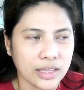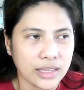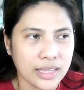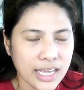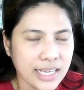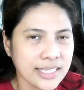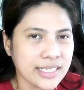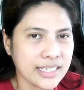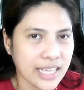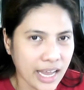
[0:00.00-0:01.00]
this
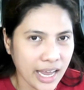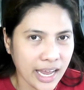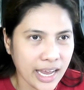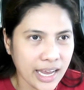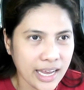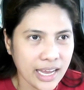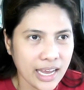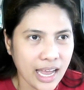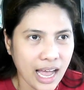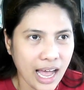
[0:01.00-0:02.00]
day
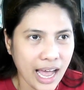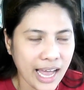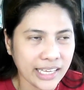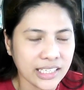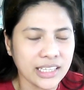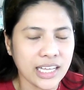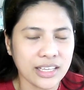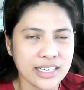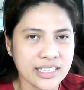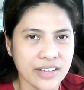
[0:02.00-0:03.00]
I did not
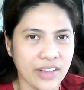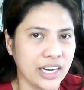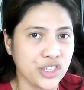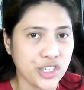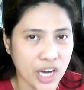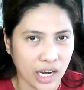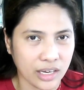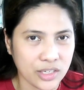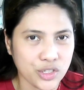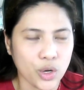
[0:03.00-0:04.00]
receive any
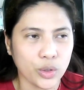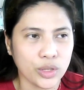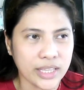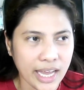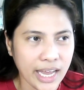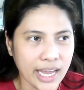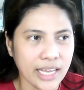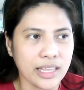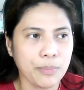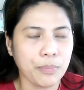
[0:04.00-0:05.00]
check. So they
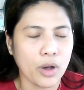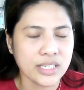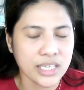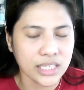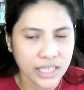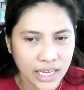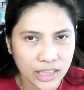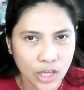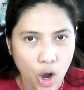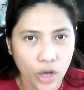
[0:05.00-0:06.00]
deposit
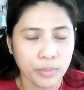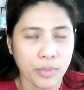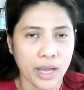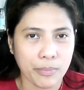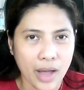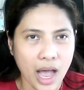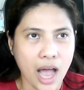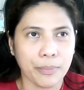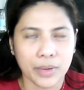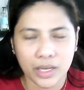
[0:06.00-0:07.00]
it on my
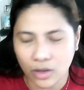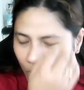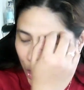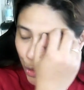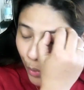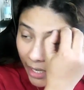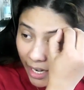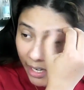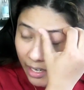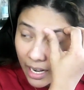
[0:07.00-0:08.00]
bank, because when
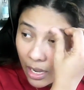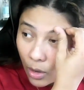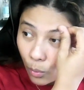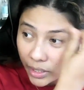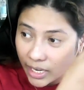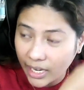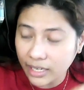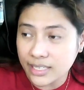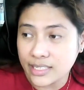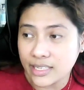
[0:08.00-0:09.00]
I
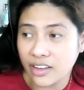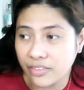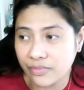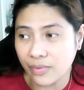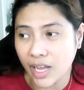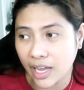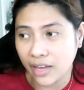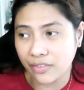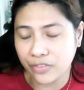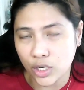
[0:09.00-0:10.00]
received
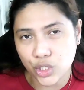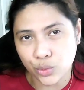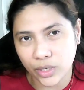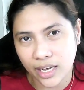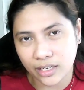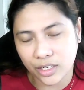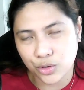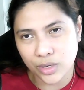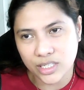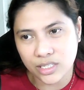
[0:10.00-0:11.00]
my first
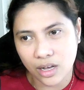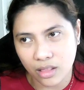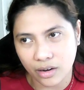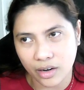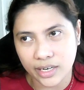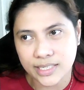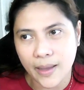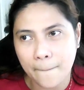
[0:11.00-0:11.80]
$100,